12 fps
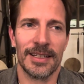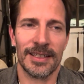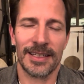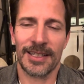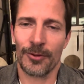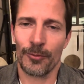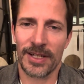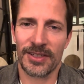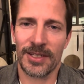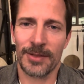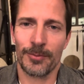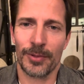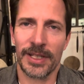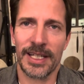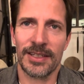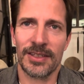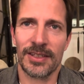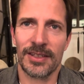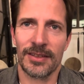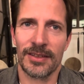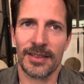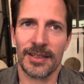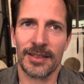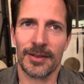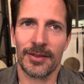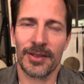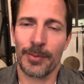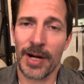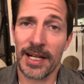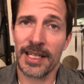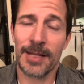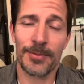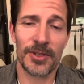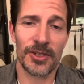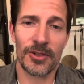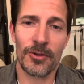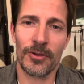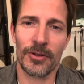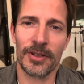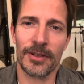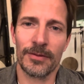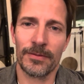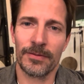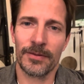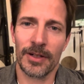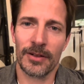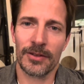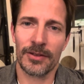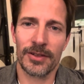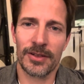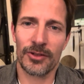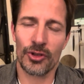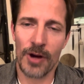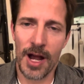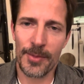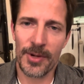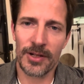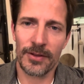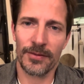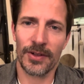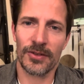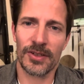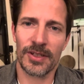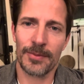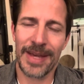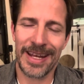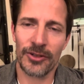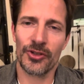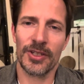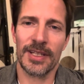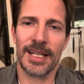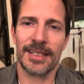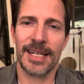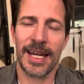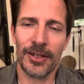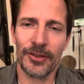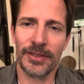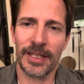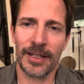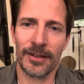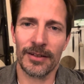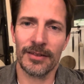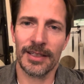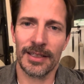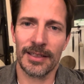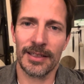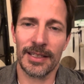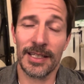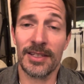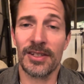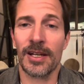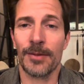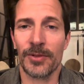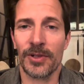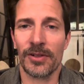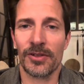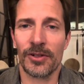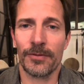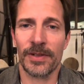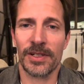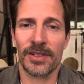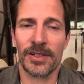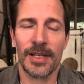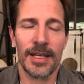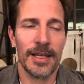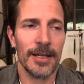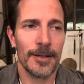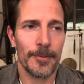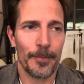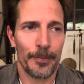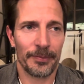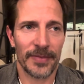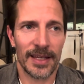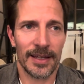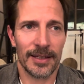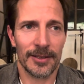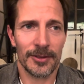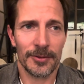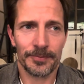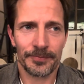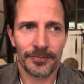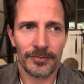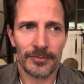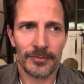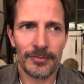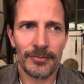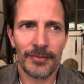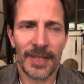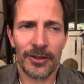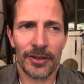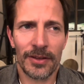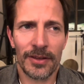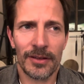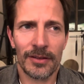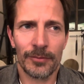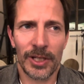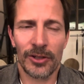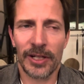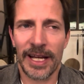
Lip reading: in a resting place, the body keeps a score. And if there's trauma or if there's some energy that's held there, it needs to come to the surface. And we can look